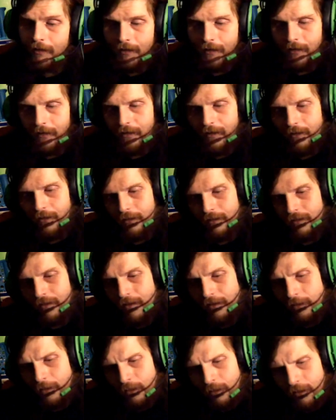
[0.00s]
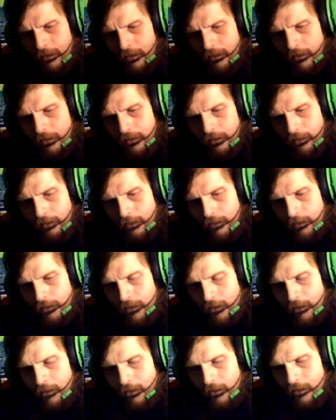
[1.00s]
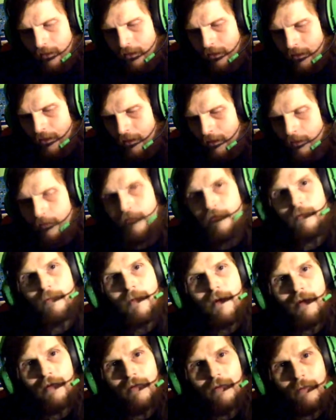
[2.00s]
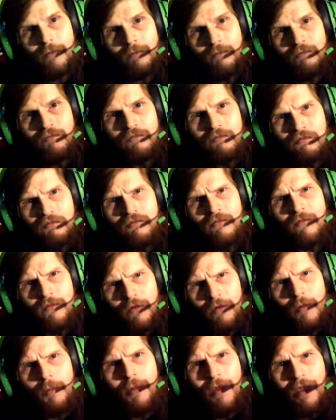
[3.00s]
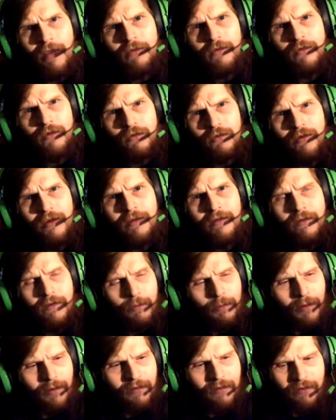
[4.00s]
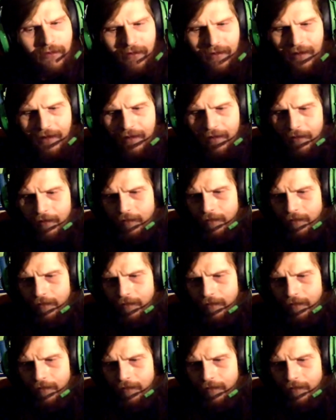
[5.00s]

So it's not the worst review. It was about a passing grade. It's about a C.